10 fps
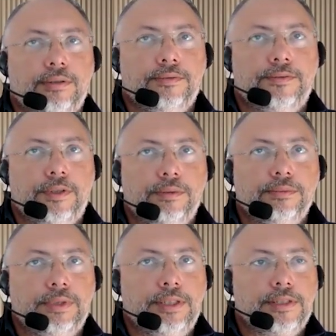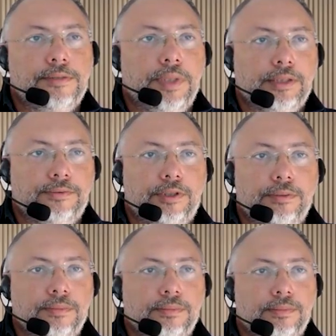from this platform.
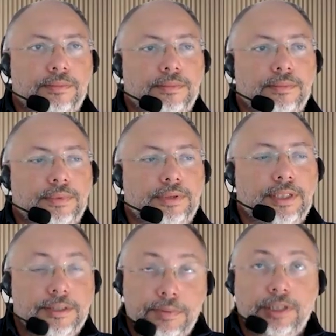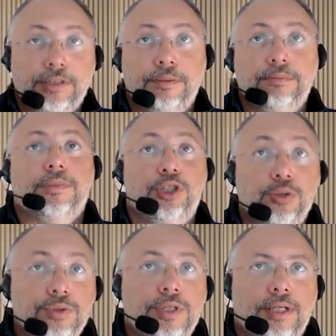This platform
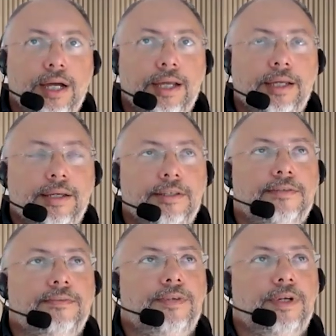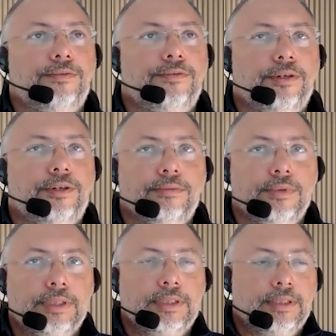uses AI. It's very, very
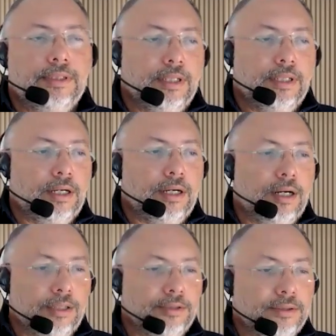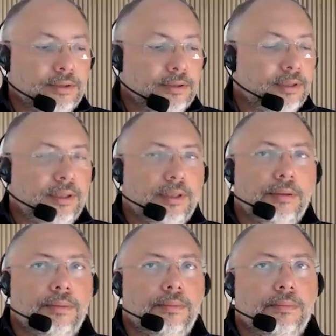hard,
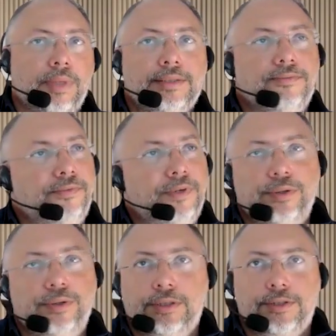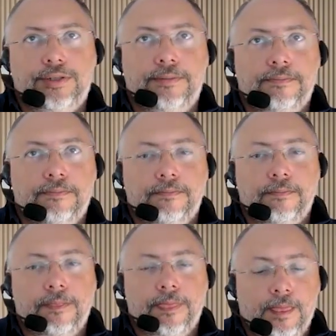but very interesting.
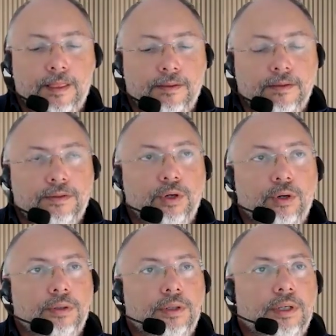So